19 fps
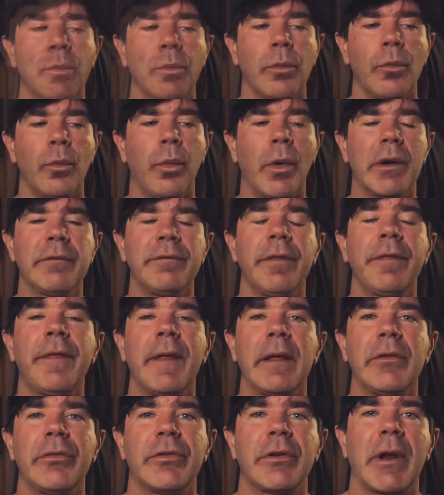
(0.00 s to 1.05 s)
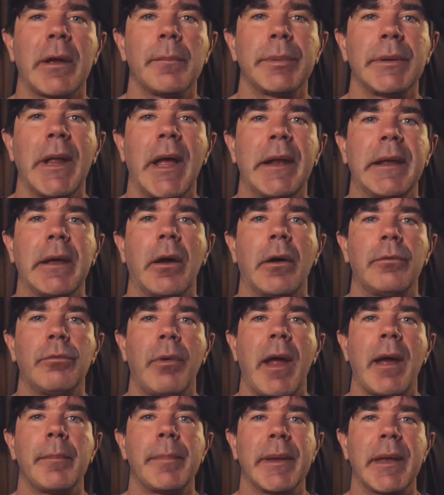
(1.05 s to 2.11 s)
One of the things that I'm planning on
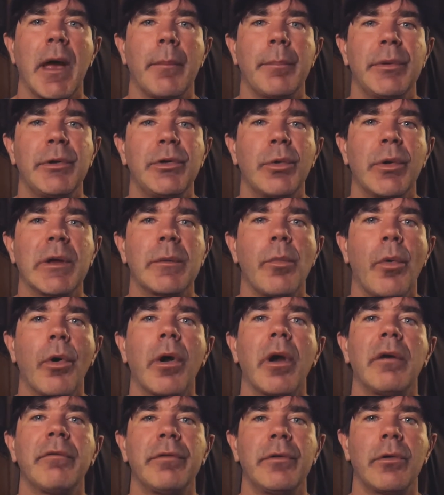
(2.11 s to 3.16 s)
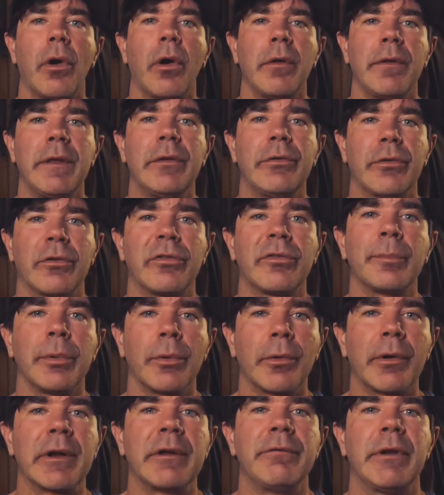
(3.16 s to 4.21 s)
ramping up and doing more of are these
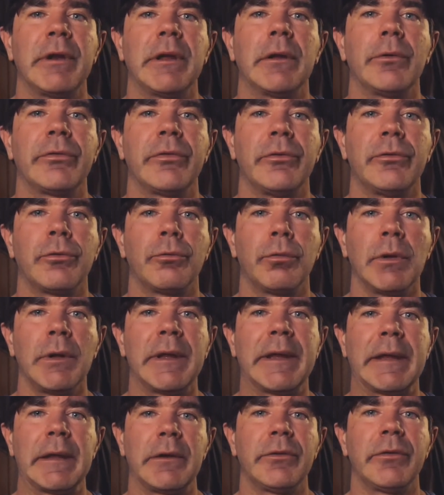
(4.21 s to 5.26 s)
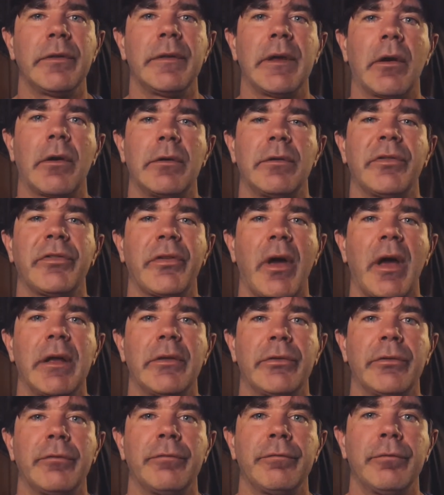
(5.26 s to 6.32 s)
exploring videos and to really get into the art and
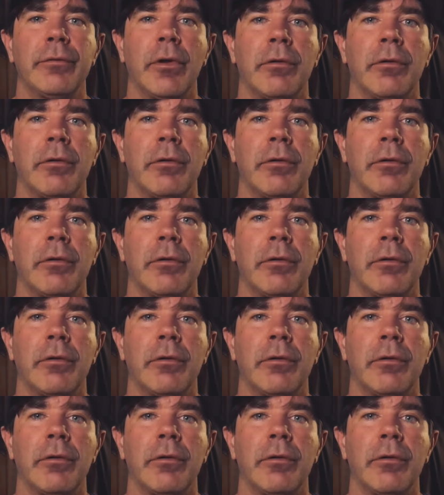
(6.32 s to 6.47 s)
science of,